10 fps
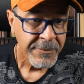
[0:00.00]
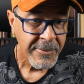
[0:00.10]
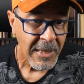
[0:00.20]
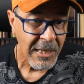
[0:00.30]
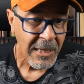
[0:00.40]

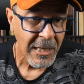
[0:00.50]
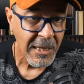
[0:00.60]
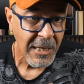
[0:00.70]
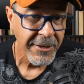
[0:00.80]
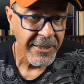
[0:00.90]

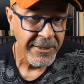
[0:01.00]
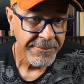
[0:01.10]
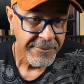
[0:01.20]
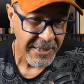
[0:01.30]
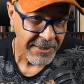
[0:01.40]
Hi, Ernie.
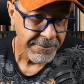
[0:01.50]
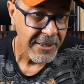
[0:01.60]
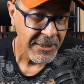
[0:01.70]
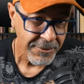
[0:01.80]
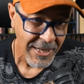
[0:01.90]
Yep,
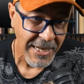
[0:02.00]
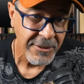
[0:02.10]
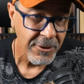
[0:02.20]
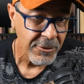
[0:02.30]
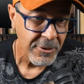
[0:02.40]
that's right.
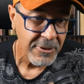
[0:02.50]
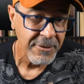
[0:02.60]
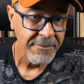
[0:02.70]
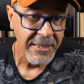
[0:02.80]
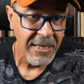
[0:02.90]

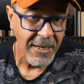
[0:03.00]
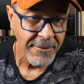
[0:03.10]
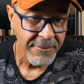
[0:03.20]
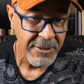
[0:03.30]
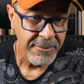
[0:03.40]
Socialism and
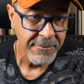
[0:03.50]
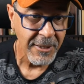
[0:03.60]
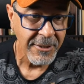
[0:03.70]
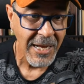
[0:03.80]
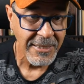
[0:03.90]
communism
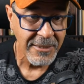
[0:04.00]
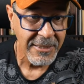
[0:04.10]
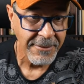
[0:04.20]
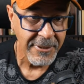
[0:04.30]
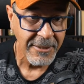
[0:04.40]
are not the
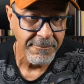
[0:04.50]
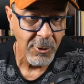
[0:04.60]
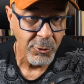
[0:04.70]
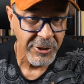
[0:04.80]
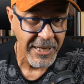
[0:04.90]
same thing.
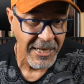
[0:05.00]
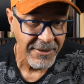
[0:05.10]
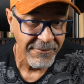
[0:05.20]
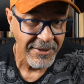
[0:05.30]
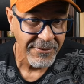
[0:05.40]
Most
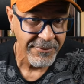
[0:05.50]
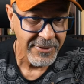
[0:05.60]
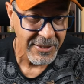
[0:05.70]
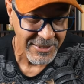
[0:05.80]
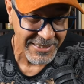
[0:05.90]

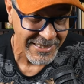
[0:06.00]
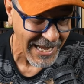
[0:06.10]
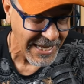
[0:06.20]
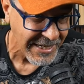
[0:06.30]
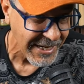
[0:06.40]

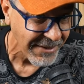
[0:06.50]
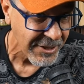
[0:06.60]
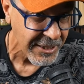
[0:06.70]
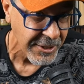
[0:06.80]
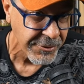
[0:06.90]

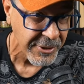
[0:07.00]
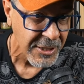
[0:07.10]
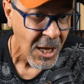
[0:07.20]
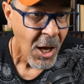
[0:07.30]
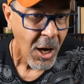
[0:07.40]
Scandinavian countries
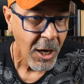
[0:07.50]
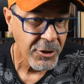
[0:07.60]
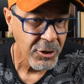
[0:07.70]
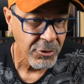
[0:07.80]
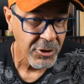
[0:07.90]
are
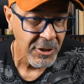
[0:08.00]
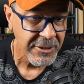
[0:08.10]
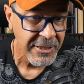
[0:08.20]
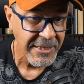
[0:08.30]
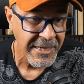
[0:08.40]

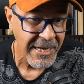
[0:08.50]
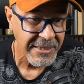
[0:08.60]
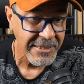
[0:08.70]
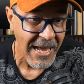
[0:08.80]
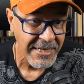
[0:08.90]
socialist, and
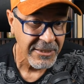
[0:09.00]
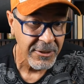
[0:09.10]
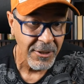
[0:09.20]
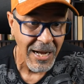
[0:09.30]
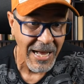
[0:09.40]
yes, taxes
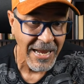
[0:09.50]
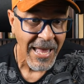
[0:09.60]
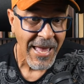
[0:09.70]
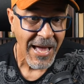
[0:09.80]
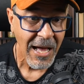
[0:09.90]
are high.
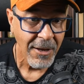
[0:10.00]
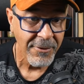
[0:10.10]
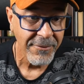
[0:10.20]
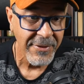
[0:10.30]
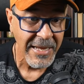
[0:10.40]

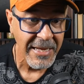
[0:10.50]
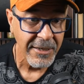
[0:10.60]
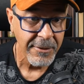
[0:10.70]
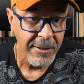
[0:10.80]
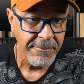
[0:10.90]
However, they
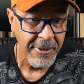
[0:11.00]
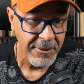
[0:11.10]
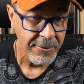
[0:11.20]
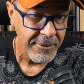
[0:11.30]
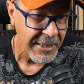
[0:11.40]
get great
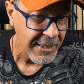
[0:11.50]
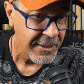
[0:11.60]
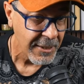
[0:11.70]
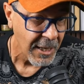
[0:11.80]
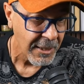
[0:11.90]
medical care,
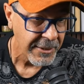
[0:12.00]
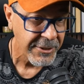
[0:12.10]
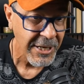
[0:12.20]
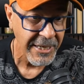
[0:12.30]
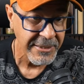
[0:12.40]
college,
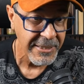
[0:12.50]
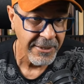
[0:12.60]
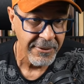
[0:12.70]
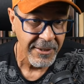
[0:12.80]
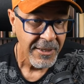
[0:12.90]
etc.